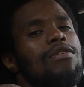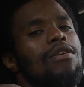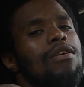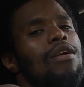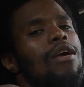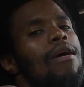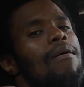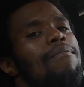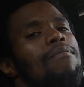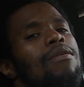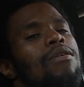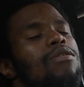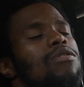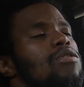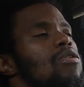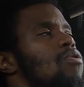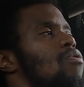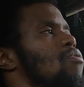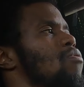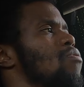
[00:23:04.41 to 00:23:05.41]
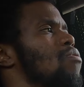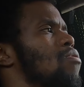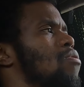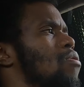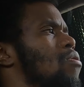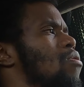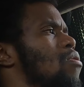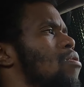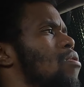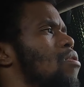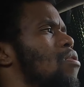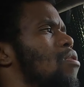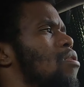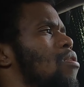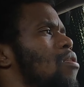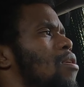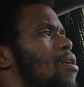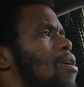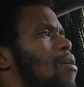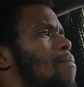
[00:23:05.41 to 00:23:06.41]
You got me. So,
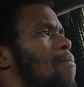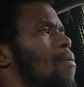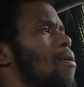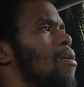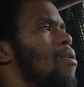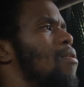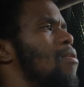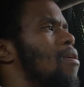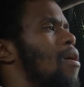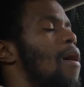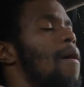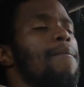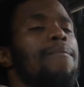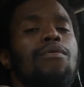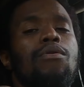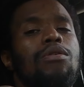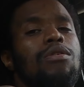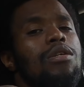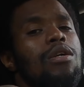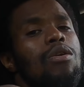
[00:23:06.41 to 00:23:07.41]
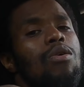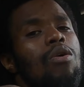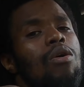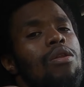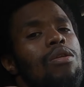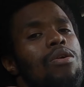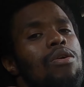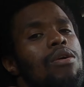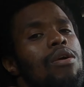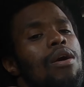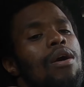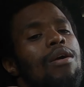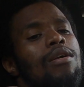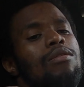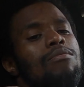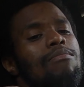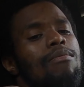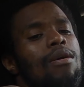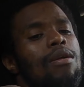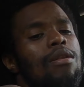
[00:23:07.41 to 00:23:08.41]
yeah, man. I appreciate all of you
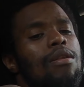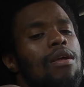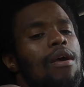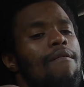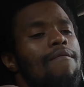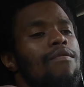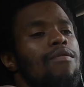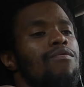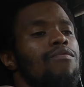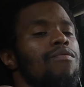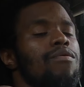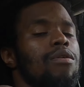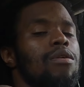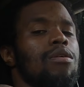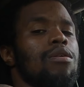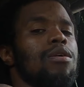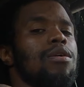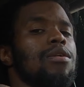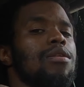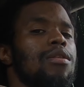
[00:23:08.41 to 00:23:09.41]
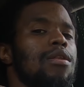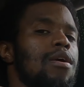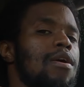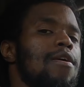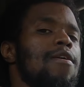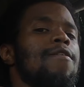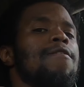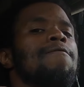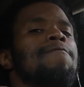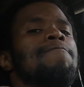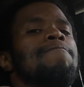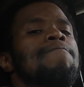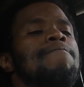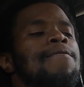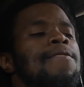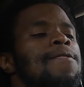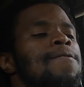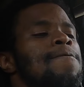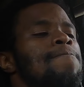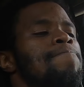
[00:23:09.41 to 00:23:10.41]
guys, man. Have a real good day.
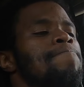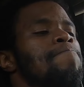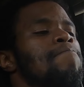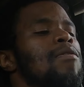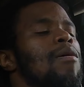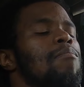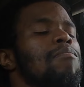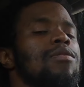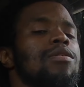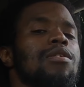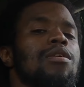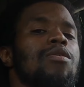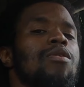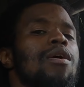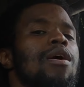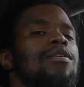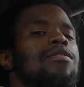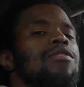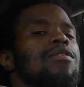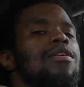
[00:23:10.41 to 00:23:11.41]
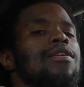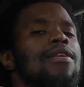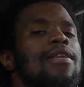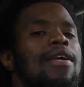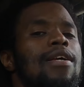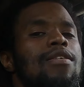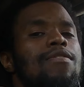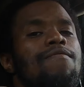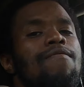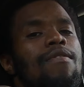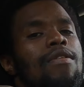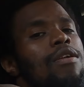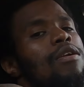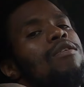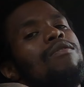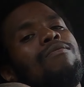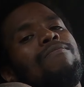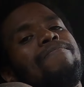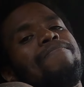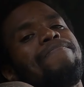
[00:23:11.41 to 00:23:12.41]
I'm gonna see you guys in the next
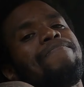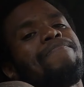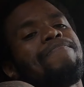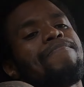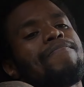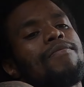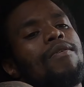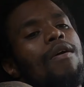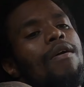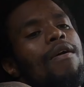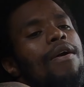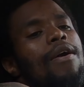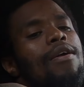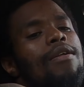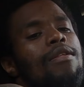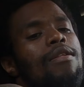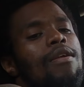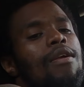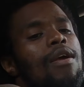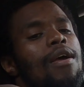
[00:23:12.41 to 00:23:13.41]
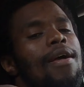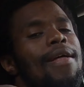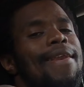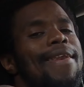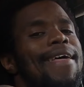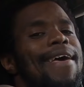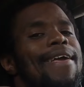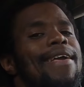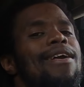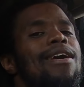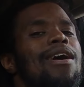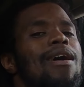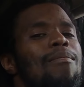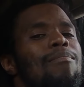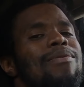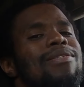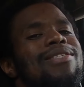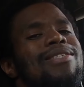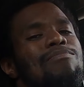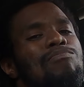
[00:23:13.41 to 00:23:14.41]
video. All right, like,
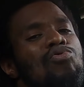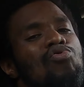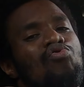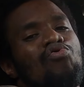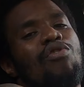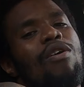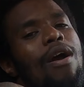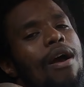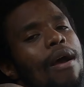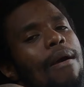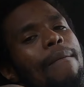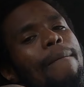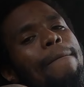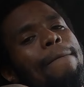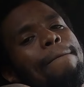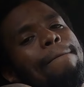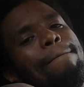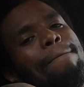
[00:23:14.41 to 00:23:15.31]
comment, subscribe.